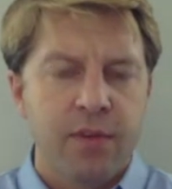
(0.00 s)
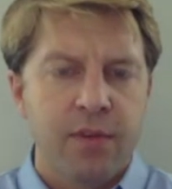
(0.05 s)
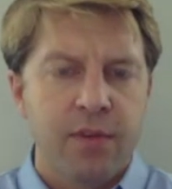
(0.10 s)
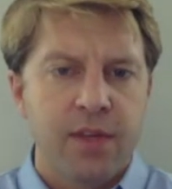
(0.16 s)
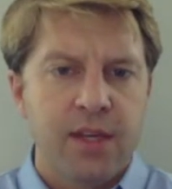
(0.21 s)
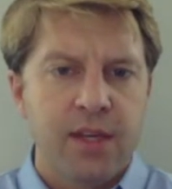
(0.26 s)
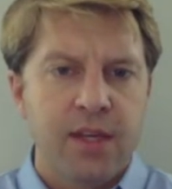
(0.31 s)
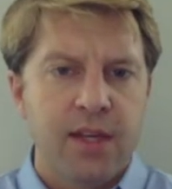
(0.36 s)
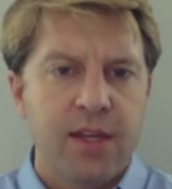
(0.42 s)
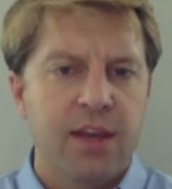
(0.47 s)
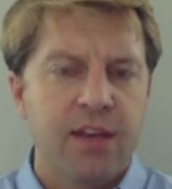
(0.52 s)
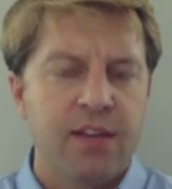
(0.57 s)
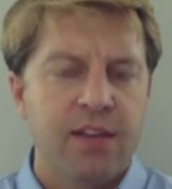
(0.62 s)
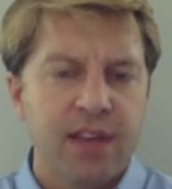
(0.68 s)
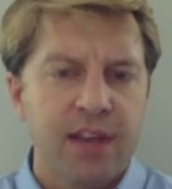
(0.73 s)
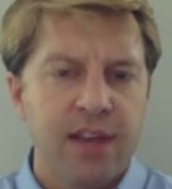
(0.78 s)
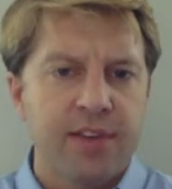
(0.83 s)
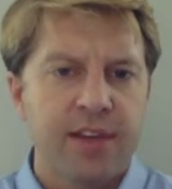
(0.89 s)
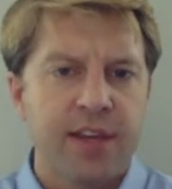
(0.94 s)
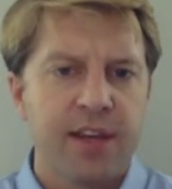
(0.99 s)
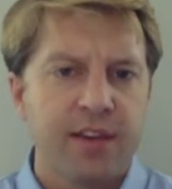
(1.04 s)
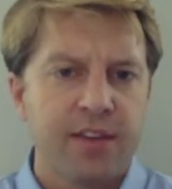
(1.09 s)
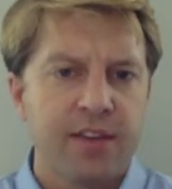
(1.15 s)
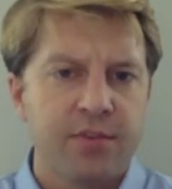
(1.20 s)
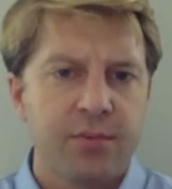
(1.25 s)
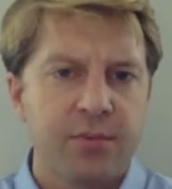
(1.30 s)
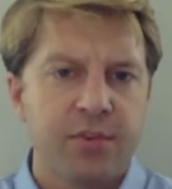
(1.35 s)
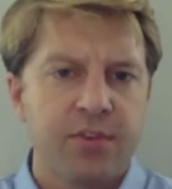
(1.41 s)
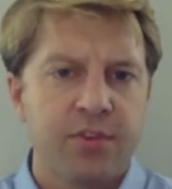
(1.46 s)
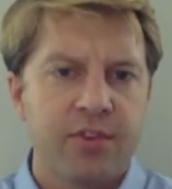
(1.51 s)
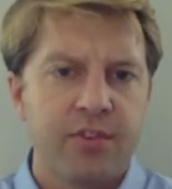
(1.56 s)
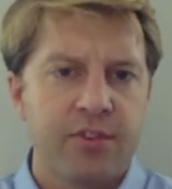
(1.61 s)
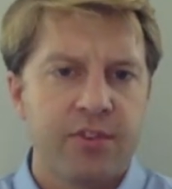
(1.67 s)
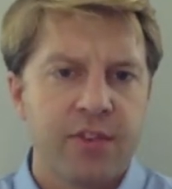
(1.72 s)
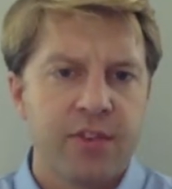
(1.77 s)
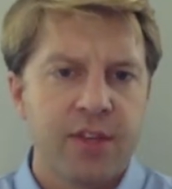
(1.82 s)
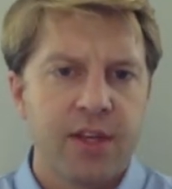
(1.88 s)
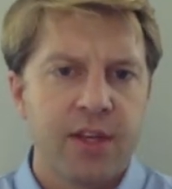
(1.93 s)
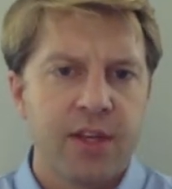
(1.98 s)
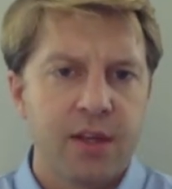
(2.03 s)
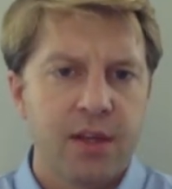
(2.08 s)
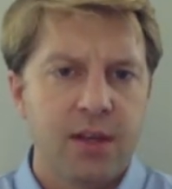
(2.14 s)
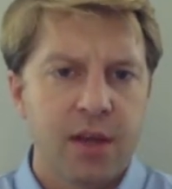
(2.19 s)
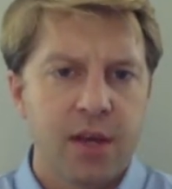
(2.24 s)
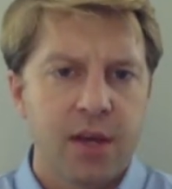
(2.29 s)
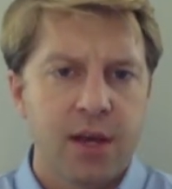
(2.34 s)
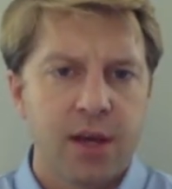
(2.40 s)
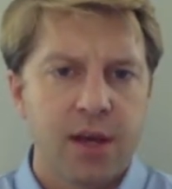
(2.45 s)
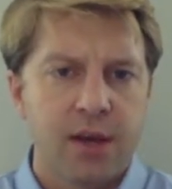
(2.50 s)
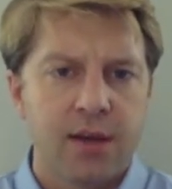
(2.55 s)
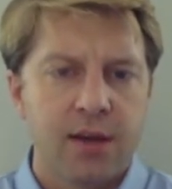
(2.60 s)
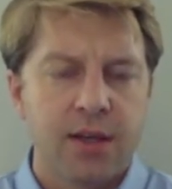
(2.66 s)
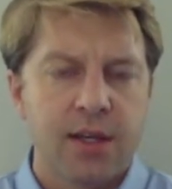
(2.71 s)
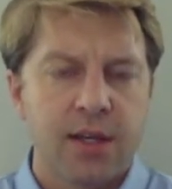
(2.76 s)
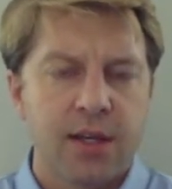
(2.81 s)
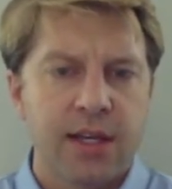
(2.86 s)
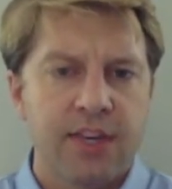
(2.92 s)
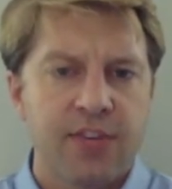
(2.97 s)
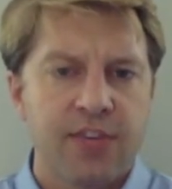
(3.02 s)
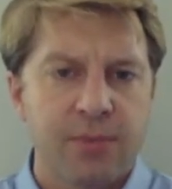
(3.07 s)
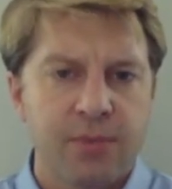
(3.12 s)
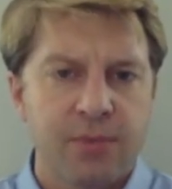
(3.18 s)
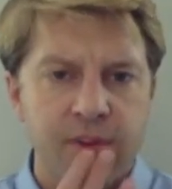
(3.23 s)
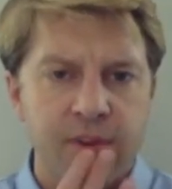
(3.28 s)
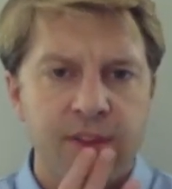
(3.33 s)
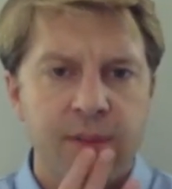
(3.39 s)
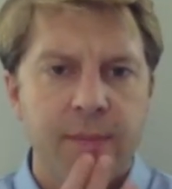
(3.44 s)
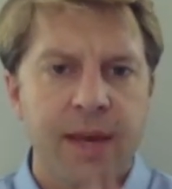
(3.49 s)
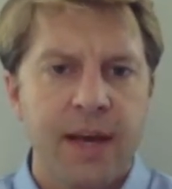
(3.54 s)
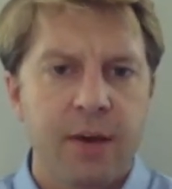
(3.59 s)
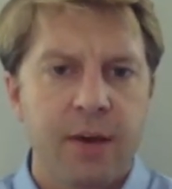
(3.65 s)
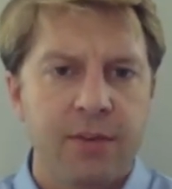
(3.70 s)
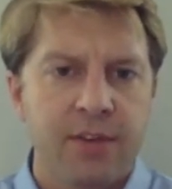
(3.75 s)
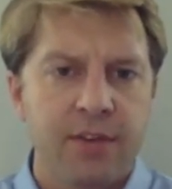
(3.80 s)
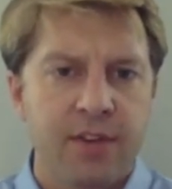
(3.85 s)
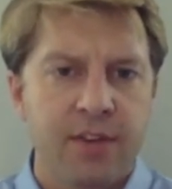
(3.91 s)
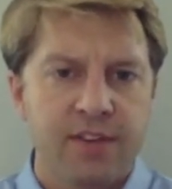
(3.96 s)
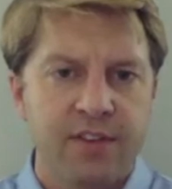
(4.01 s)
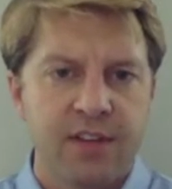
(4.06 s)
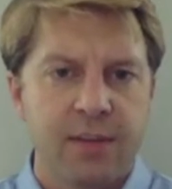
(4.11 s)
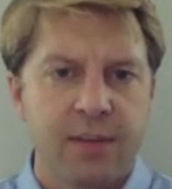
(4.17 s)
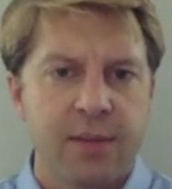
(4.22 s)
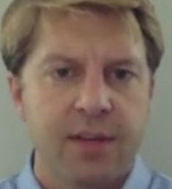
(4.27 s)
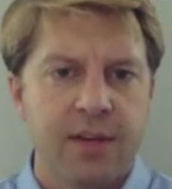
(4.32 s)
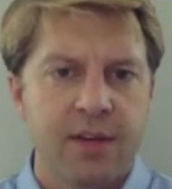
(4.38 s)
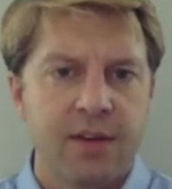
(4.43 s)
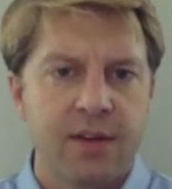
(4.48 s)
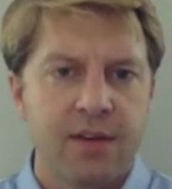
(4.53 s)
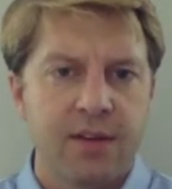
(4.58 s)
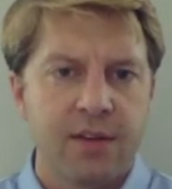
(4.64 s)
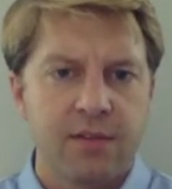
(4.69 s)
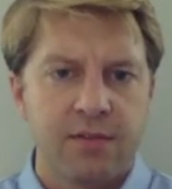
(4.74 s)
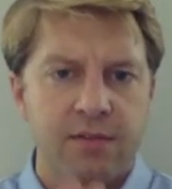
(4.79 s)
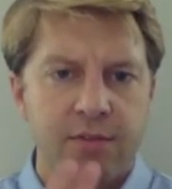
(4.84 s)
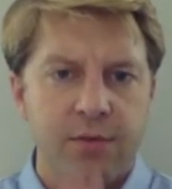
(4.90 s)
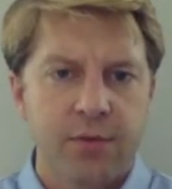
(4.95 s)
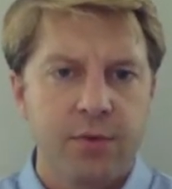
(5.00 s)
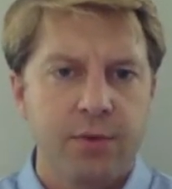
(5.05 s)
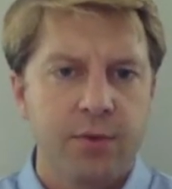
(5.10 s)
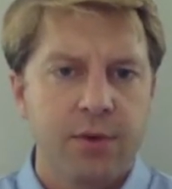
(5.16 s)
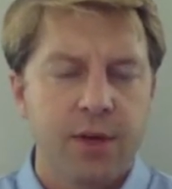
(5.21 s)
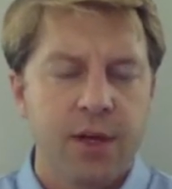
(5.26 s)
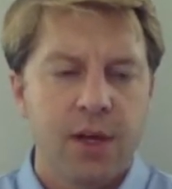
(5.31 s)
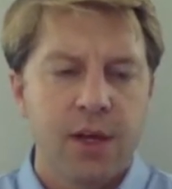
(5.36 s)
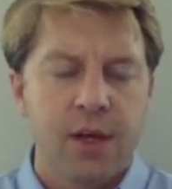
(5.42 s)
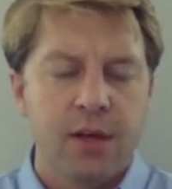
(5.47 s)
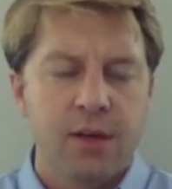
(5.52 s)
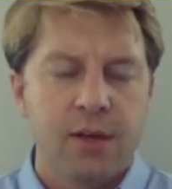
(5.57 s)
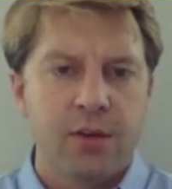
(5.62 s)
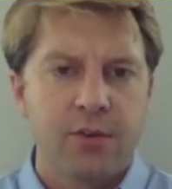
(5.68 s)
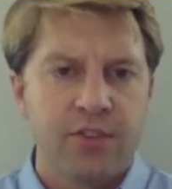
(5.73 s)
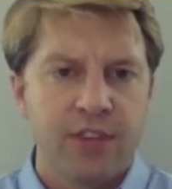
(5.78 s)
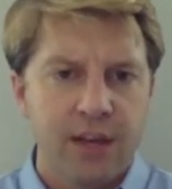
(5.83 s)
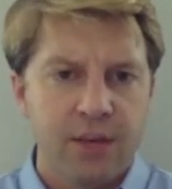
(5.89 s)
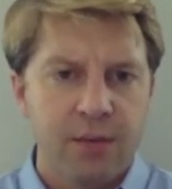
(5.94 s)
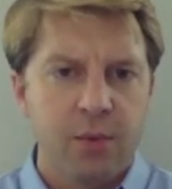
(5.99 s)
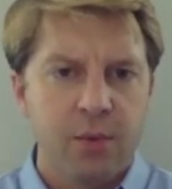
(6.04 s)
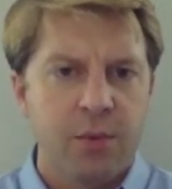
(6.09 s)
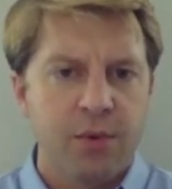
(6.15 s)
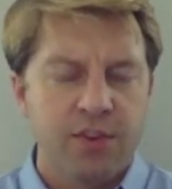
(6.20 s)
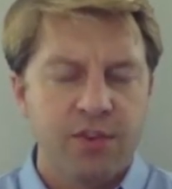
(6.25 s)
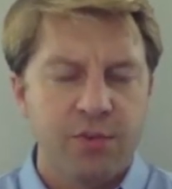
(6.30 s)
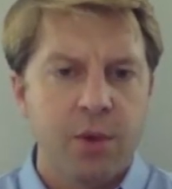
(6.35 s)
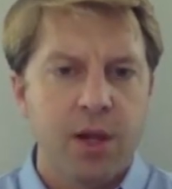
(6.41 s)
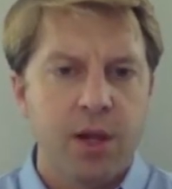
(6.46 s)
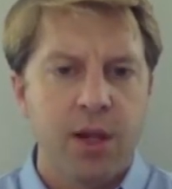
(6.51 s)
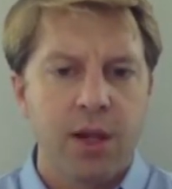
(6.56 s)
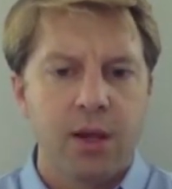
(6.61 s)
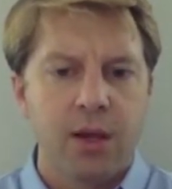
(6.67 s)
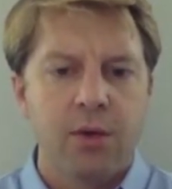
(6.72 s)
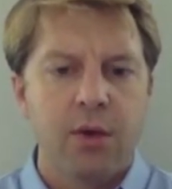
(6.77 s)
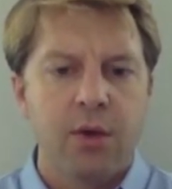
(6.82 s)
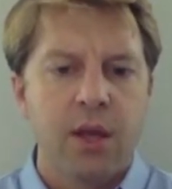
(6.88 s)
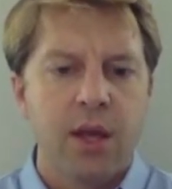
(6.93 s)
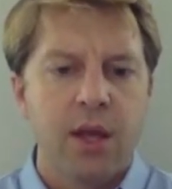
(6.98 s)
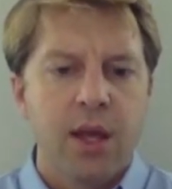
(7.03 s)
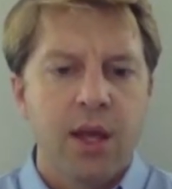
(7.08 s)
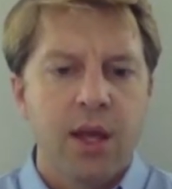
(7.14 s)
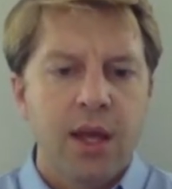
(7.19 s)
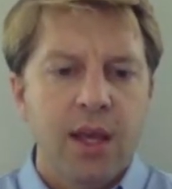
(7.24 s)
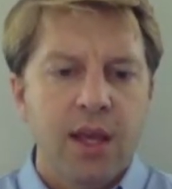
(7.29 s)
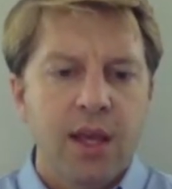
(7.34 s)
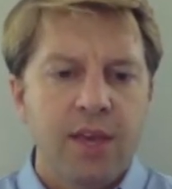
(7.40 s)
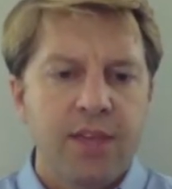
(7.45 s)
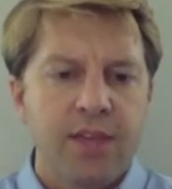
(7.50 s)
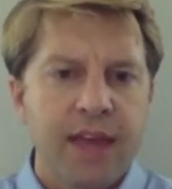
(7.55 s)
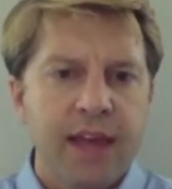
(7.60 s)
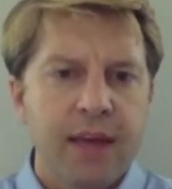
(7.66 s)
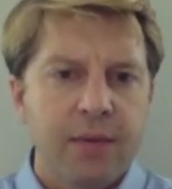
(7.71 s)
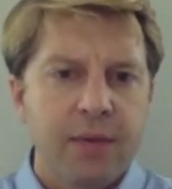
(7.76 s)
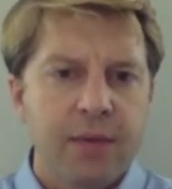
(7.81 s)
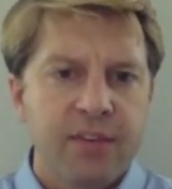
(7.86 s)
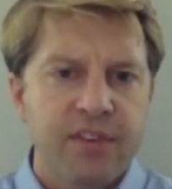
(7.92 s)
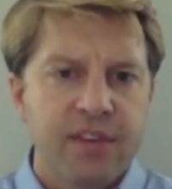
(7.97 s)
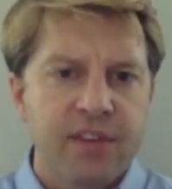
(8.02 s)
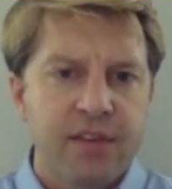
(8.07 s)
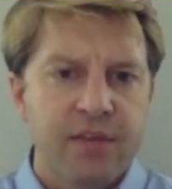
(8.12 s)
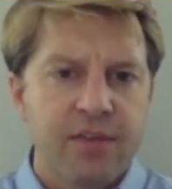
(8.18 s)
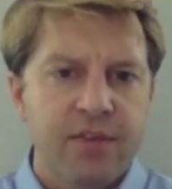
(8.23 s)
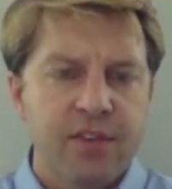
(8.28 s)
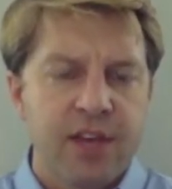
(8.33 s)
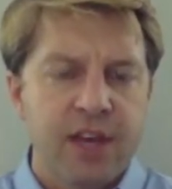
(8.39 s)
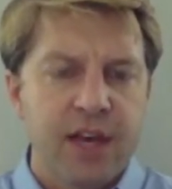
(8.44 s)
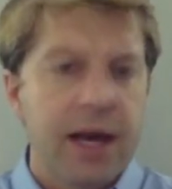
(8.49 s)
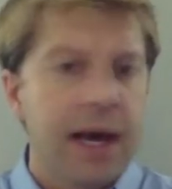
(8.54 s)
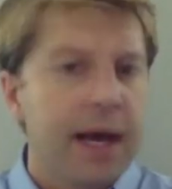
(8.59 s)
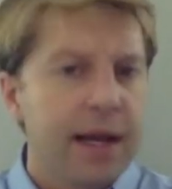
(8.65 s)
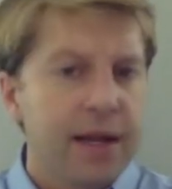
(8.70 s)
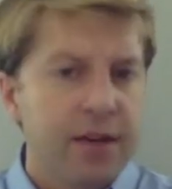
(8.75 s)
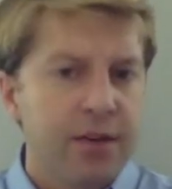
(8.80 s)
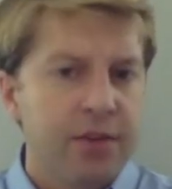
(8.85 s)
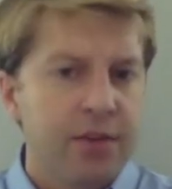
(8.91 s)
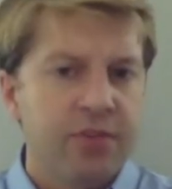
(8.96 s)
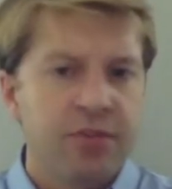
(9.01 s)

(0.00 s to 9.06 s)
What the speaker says: the esophagus, which is the connection between the mouth and the stomach that food goes down when we swallow, if that receives a high dose